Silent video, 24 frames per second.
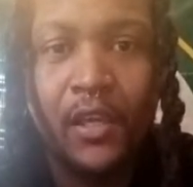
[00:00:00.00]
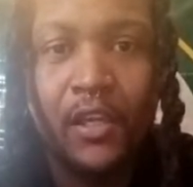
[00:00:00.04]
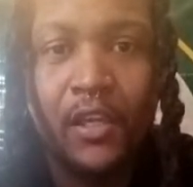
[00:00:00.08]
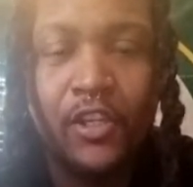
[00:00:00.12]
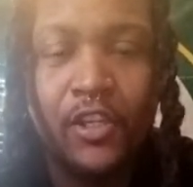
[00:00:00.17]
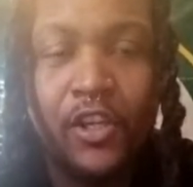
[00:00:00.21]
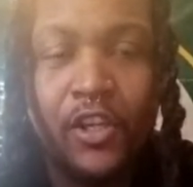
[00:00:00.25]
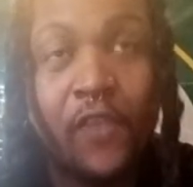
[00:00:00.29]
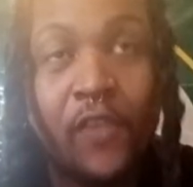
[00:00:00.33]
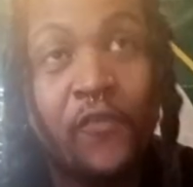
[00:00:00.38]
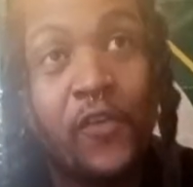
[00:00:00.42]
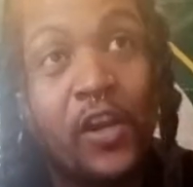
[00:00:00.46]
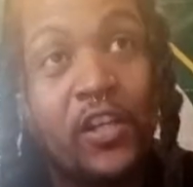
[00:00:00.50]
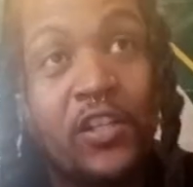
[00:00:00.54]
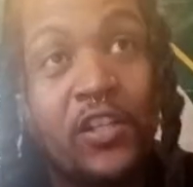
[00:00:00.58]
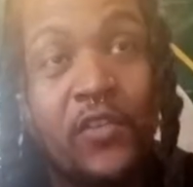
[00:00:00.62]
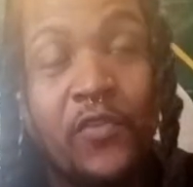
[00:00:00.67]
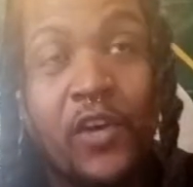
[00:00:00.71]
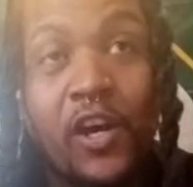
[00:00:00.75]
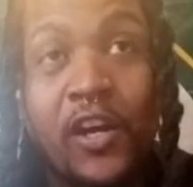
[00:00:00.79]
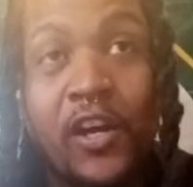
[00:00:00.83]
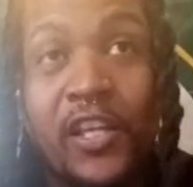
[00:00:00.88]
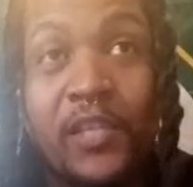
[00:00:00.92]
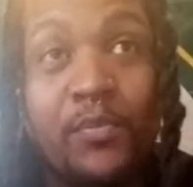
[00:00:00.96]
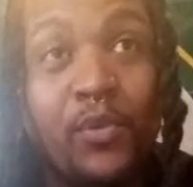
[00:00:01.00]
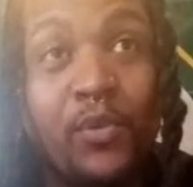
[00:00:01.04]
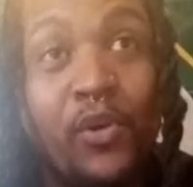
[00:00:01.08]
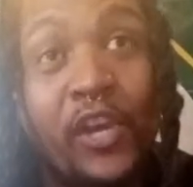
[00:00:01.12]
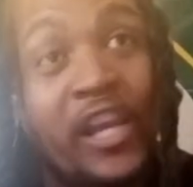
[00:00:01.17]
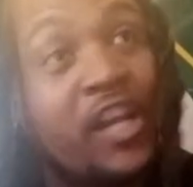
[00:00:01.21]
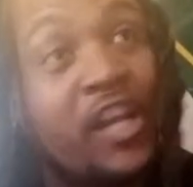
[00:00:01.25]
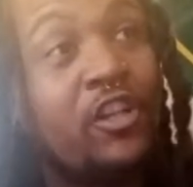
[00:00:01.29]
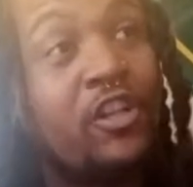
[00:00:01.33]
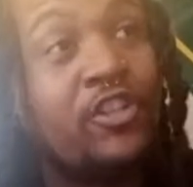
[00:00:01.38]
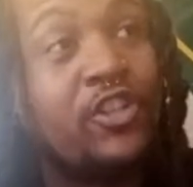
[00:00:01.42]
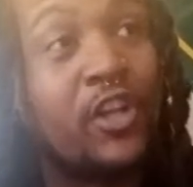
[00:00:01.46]
You know, first of all, his boy
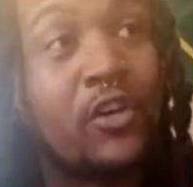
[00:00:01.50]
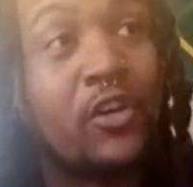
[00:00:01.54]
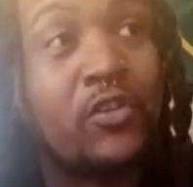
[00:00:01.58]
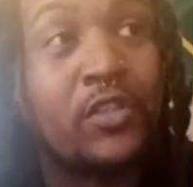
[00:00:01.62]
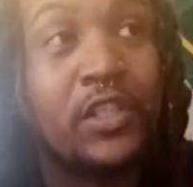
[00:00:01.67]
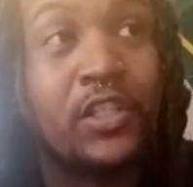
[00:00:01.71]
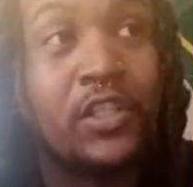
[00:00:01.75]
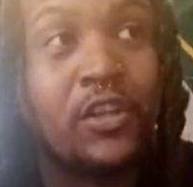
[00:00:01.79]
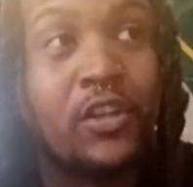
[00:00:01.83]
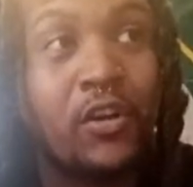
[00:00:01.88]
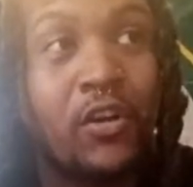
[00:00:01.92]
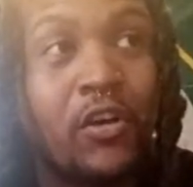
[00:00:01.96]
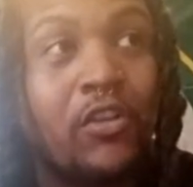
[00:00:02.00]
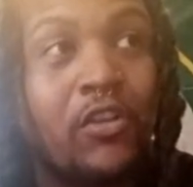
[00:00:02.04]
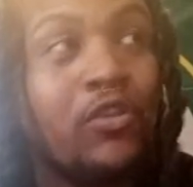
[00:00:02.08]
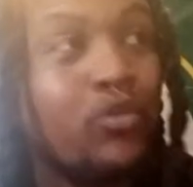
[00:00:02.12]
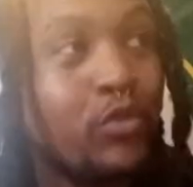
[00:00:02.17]
Aaron Jones is gone.